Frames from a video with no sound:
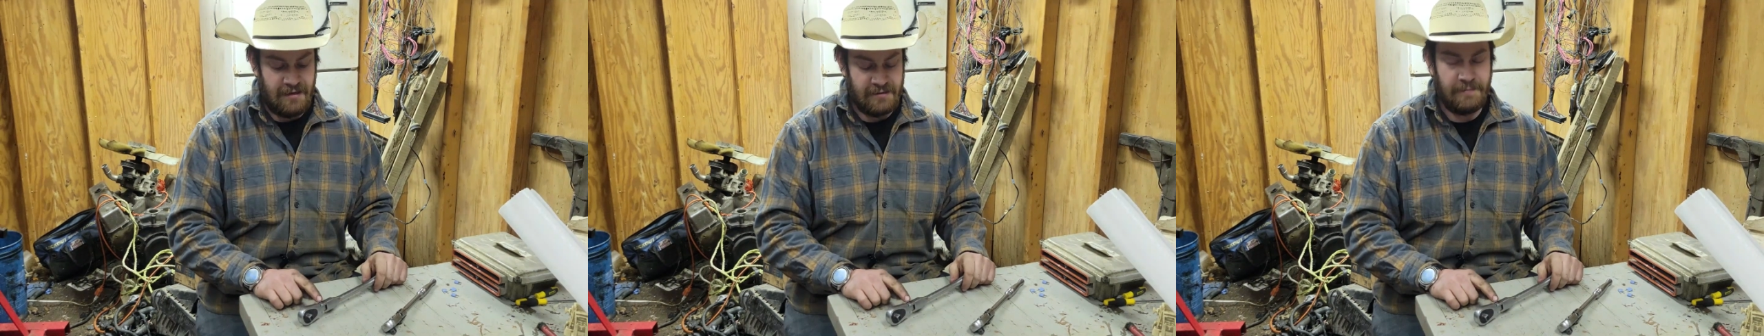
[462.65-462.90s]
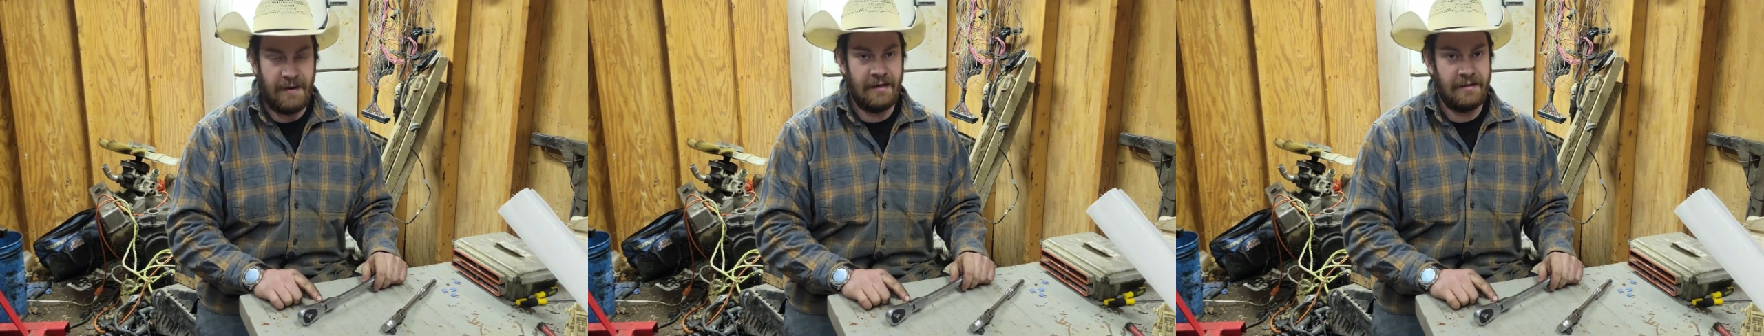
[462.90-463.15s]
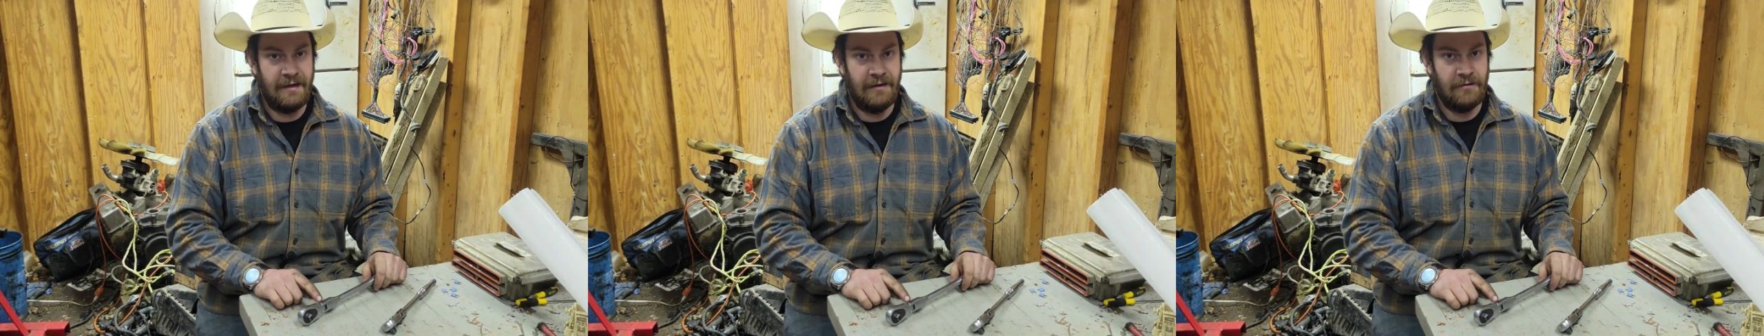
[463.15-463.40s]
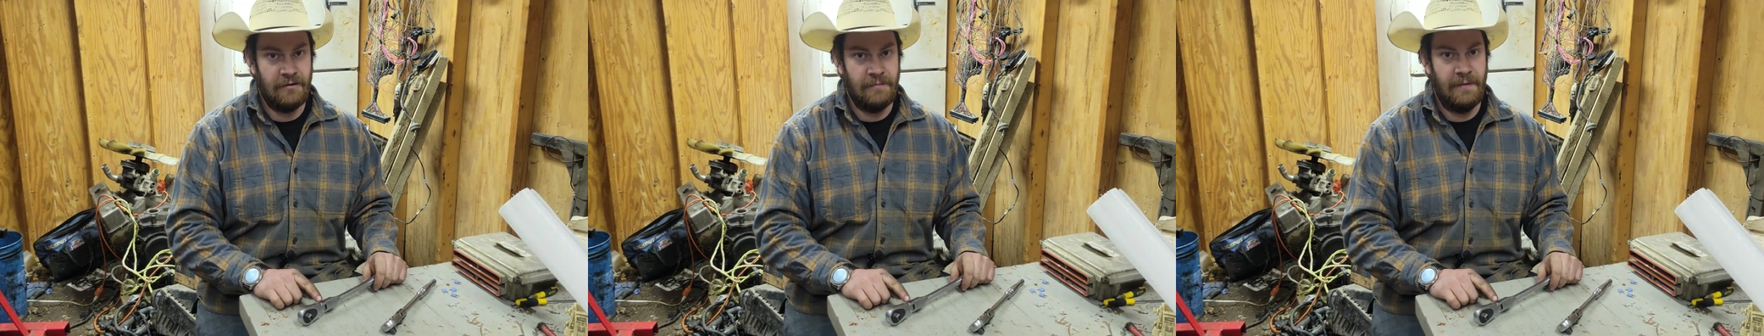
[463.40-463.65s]
has backed
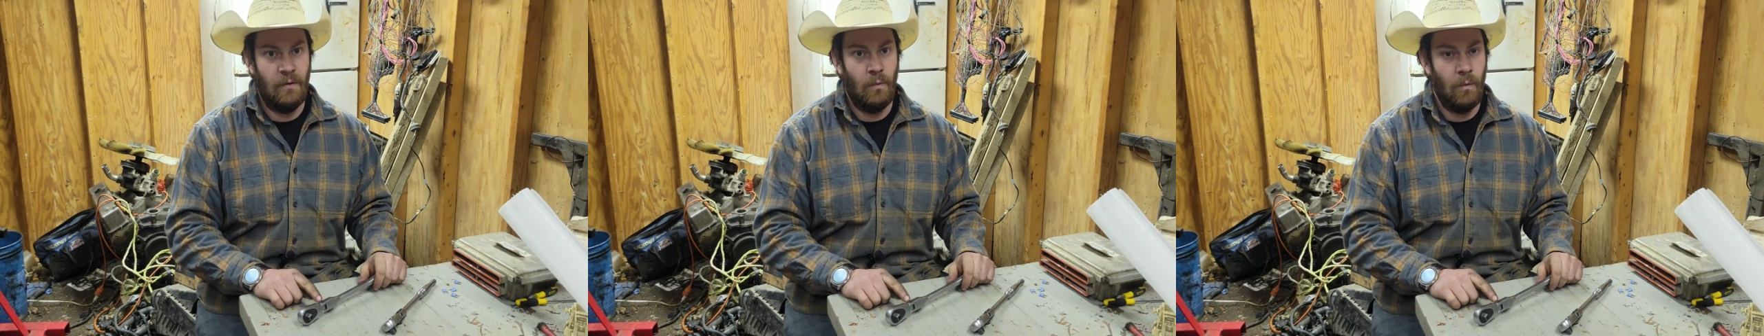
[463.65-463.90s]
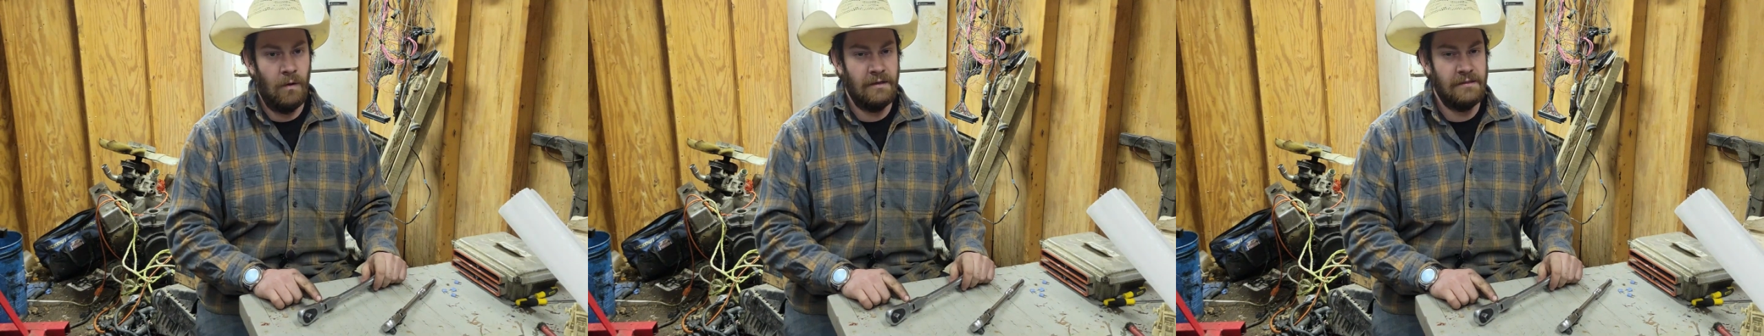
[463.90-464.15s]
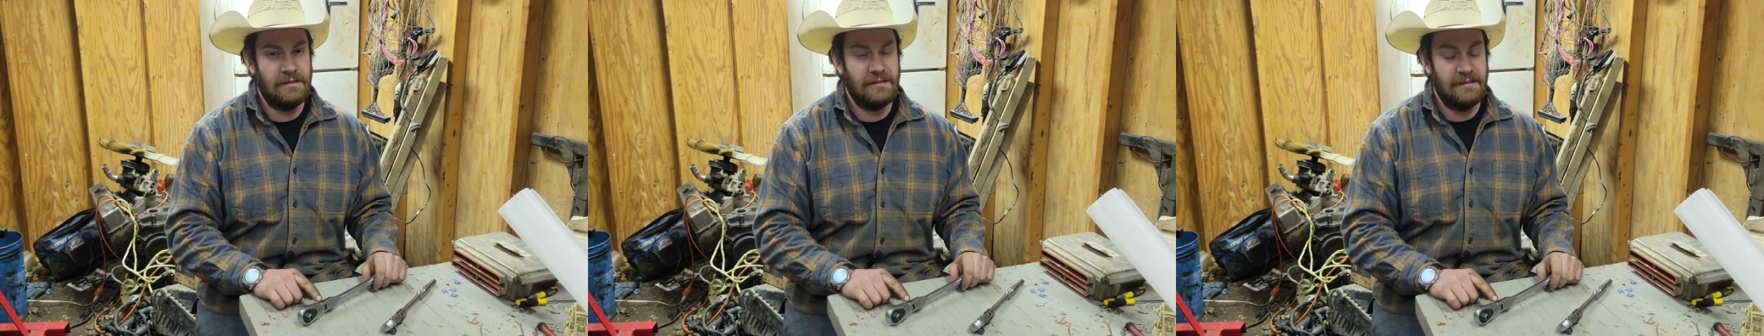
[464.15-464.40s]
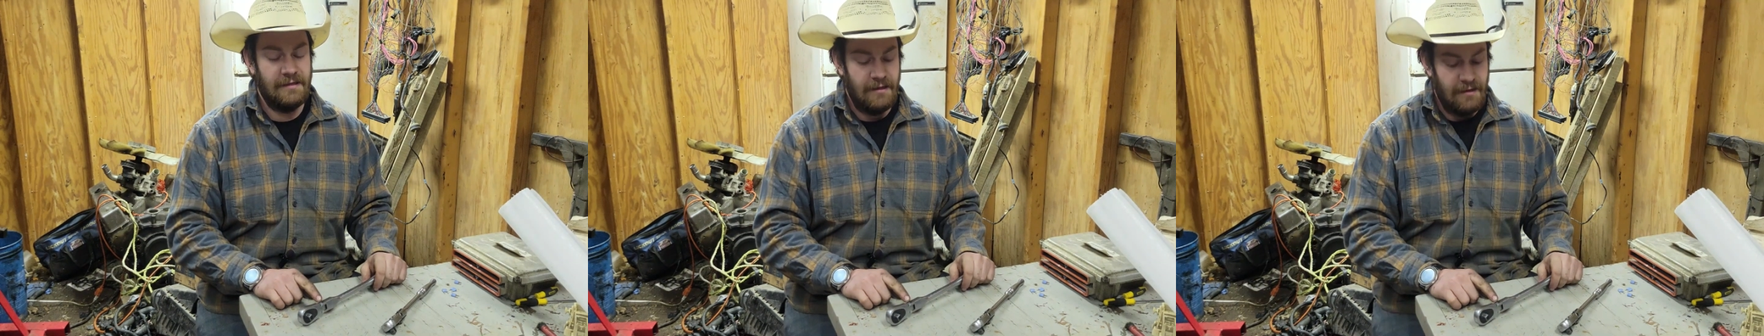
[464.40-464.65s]
out on me
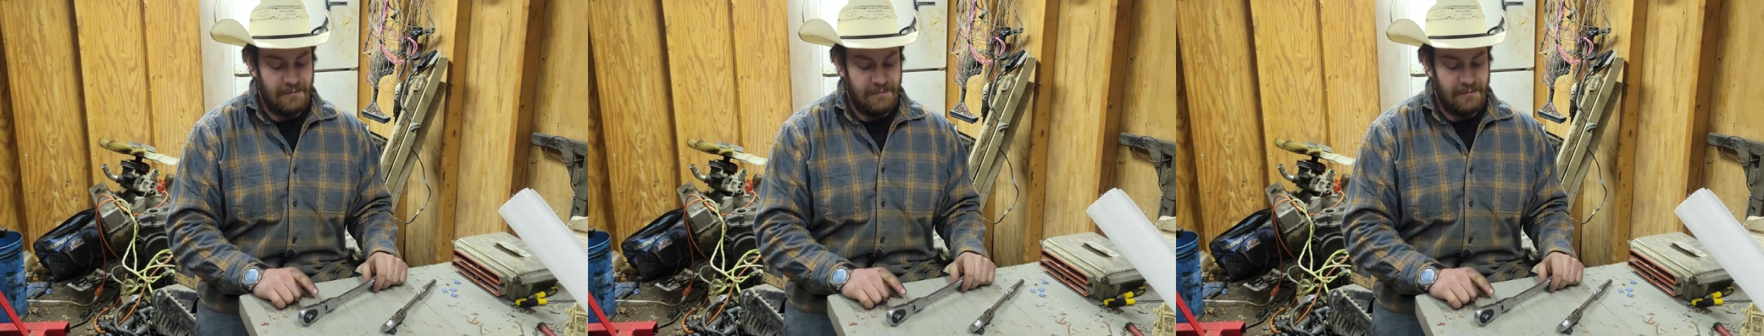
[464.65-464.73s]
once,